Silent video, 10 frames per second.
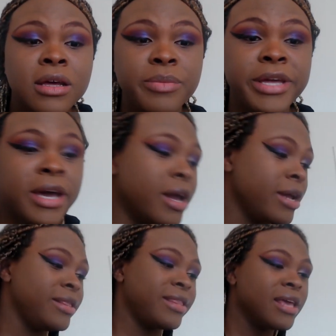
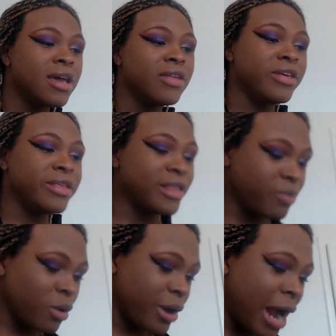because this is
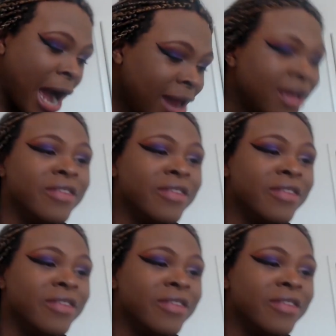where we're at